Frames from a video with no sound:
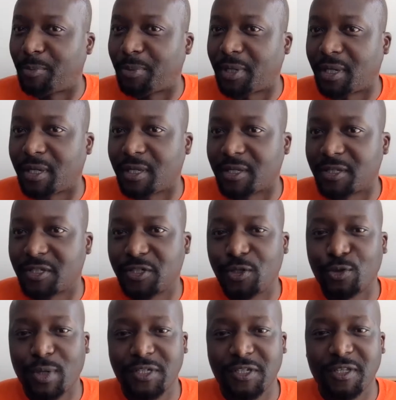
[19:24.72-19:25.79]
pass to the
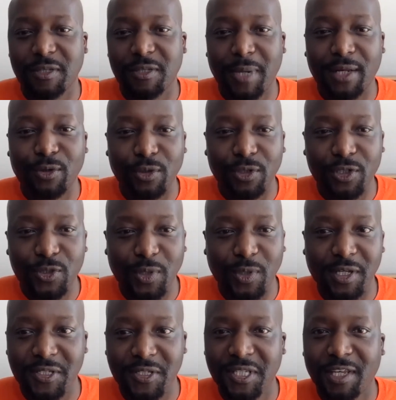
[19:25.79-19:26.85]
rest of the panel to
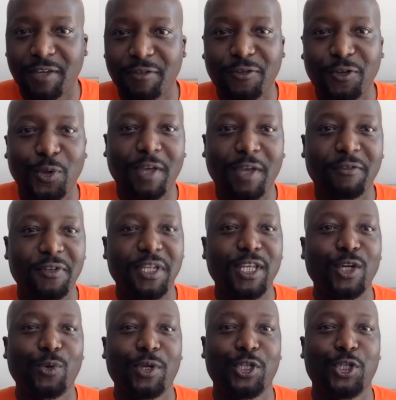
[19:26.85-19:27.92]
ask if you have any
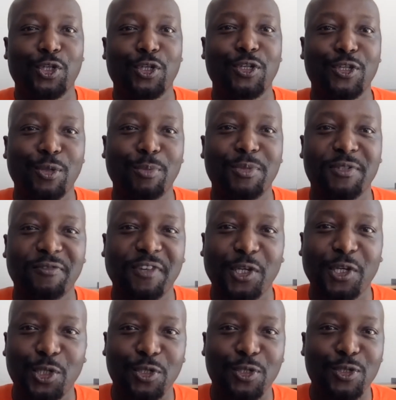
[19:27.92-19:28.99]
questions,
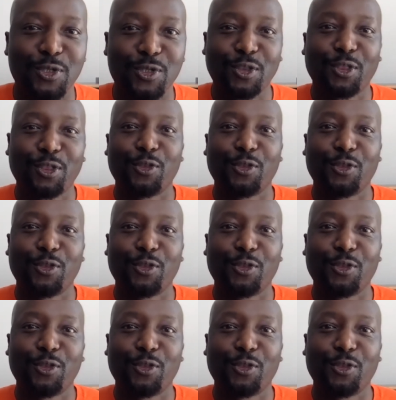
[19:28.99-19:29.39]
observations,